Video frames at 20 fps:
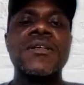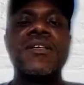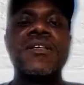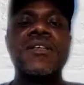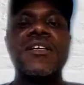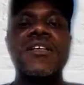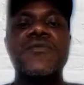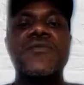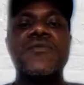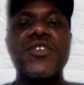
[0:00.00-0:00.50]

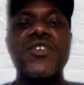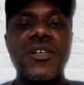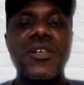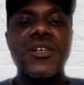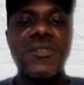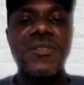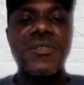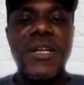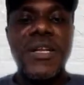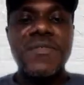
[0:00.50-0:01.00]
If you
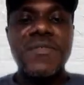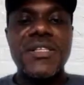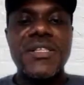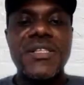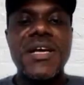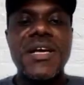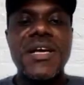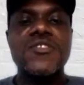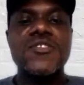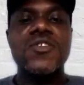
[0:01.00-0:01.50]
don't believe
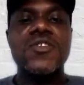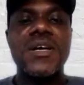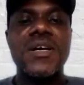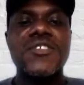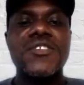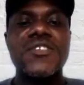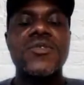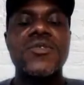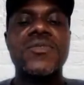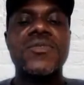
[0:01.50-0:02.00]
it, as long
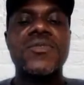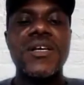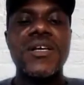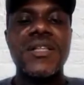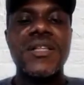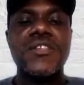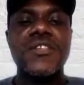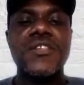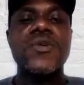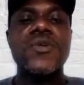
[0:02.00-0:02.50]
as you
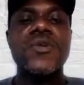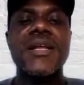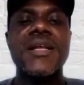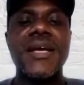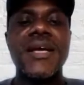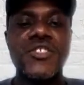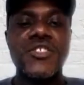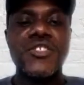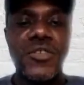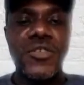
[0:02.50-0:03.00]
think that you are a
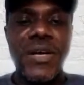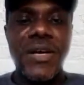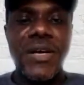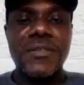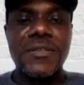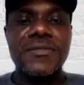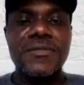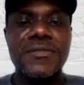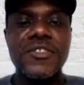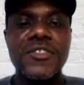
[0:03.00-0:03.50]

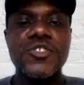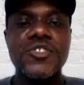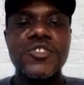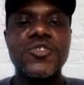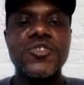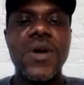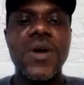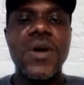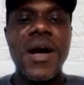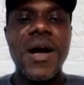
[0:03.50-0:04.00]
Nigerian,
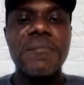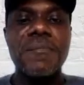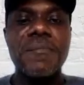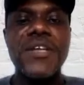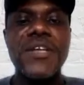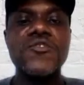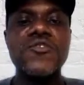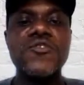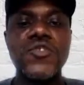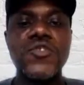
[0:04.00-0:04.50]
you are
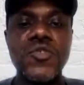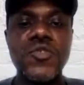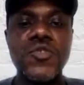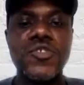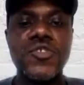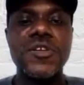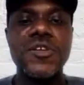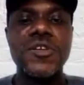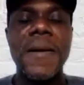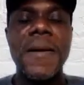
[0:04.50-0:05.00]
being
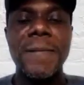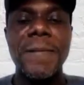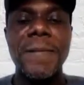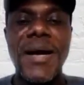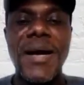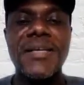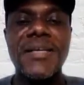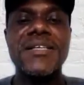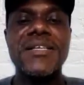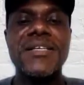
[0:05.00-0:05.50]
ruled
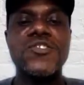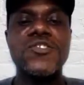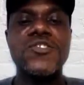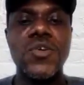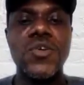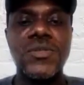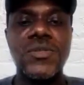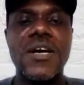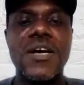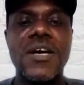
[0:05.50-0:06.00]
by the
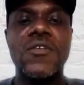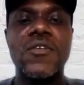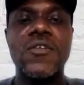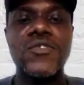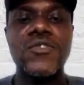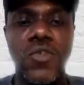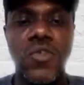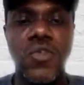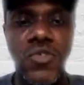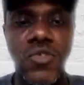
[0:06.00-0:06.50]
Sultan of
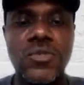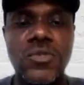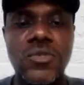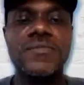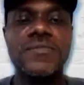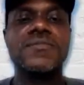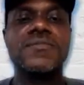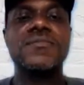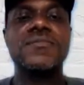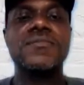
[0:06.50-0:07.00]
Sokoto
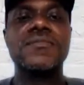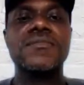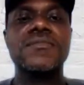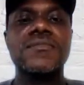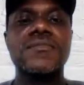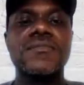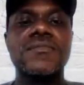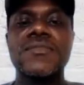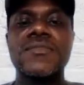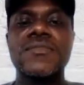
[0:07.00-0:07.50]

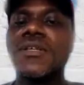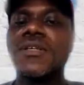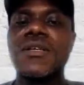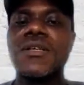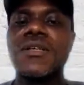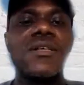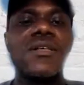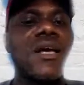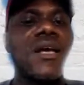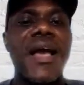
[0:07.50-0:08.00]

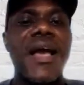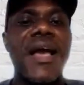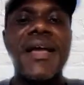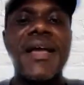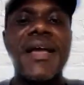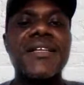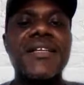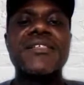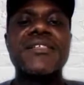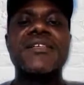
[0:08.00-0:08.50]

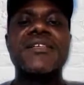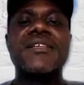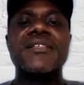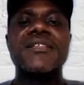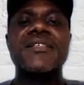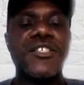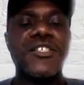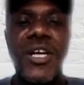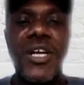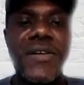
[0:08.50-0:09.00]
and
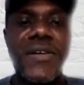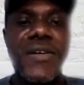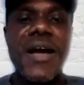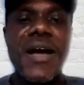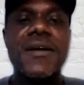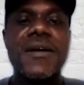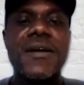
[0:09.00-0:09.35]
the Sharia.